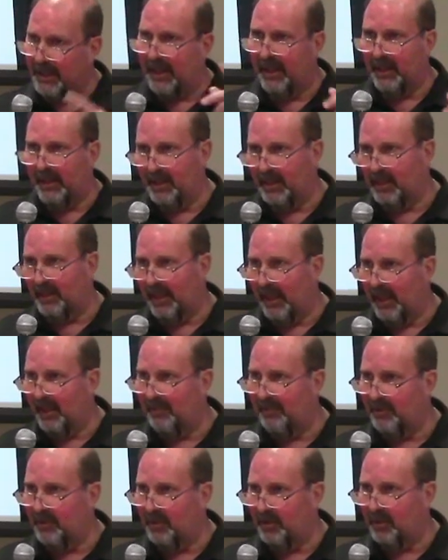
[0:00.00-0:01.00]
out of the
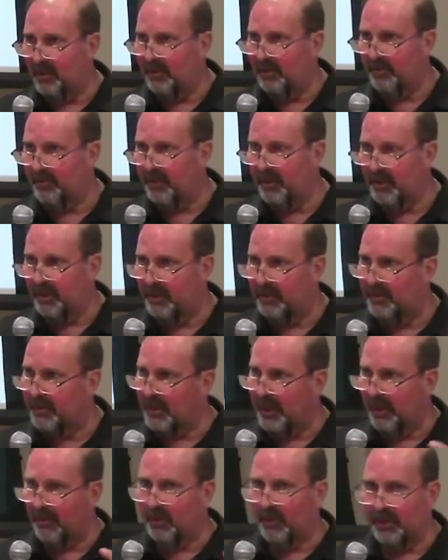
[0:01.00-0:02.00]
landfill for
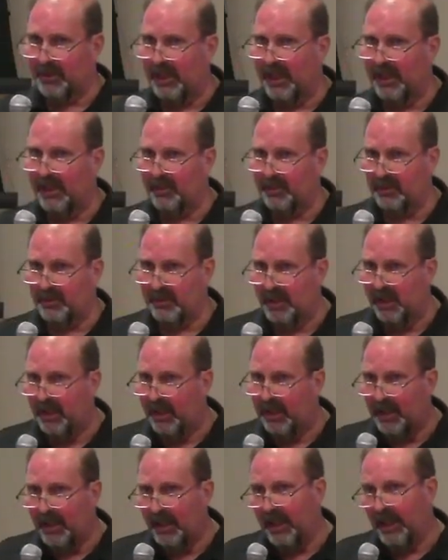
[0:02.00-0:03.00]
several cycles.
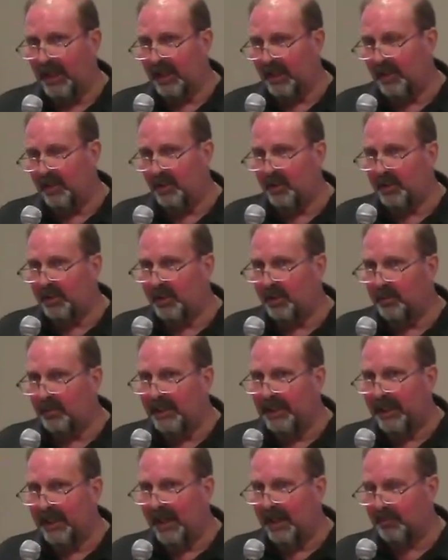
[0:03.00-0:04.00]
And you can
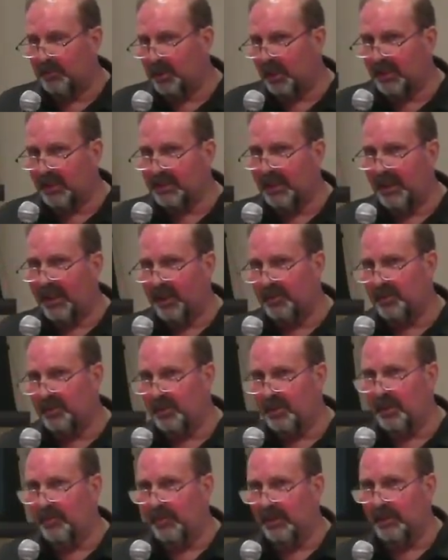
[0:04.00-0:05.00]
recap, truck tires are
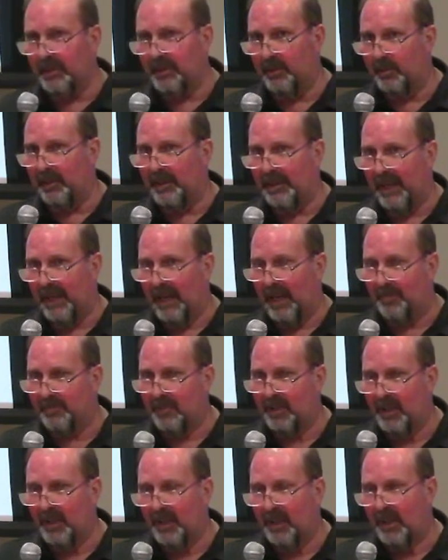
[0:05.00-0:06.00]
typically
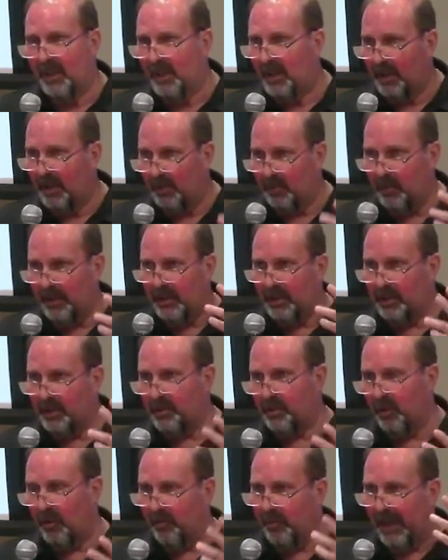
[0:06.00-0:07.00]
recapped. We just
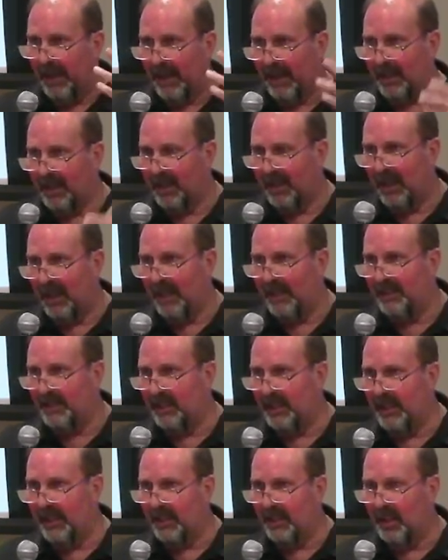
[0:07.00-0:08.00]
drove back on
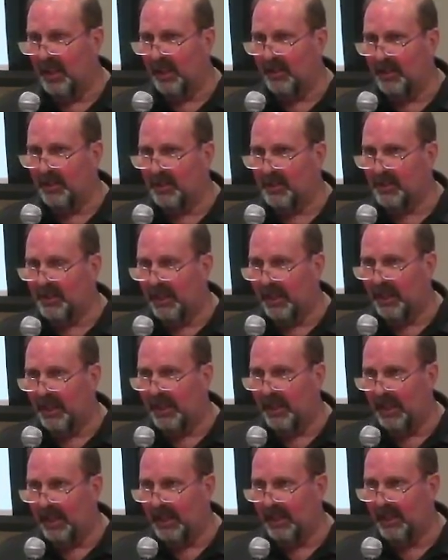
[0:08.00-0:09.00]
I-10 on
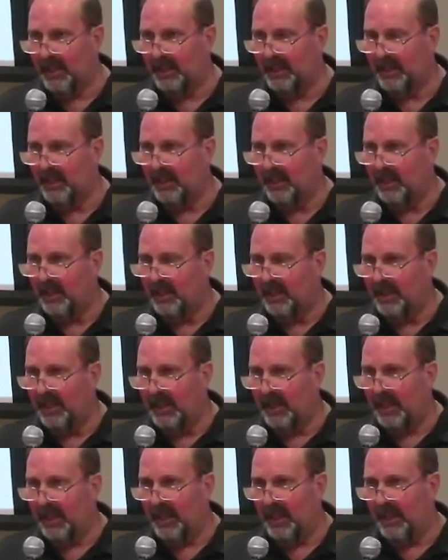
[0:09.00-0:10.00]
Sunday
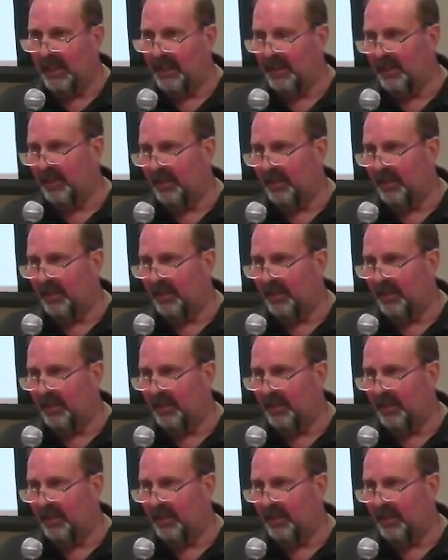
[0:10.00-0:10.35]
and